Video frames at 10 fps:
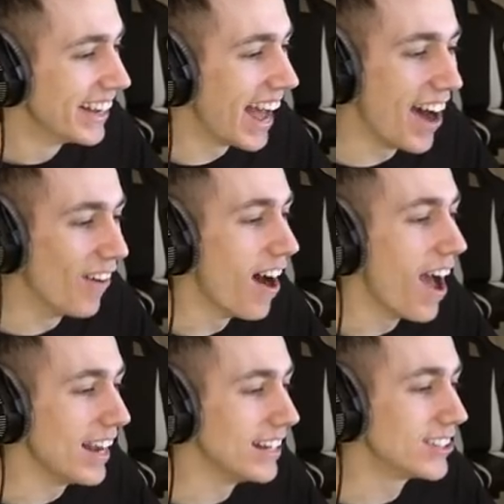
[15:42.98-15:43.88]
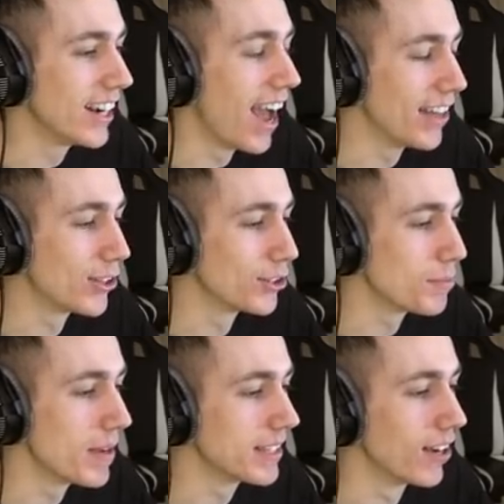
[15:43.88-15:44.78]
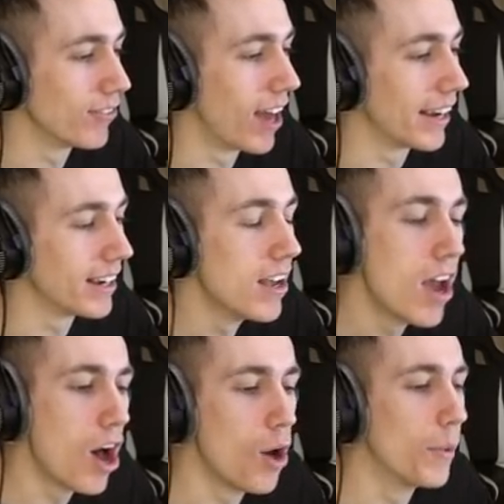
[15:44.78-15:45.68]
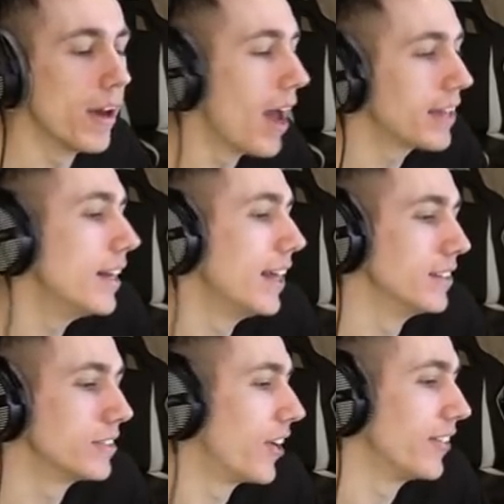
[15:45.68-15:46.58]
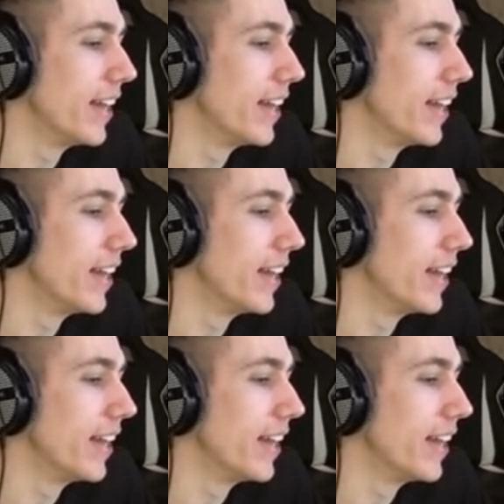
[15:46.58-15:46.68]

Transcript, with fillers: How? I oh, literally, I thought to myself like, oh, I can hit this around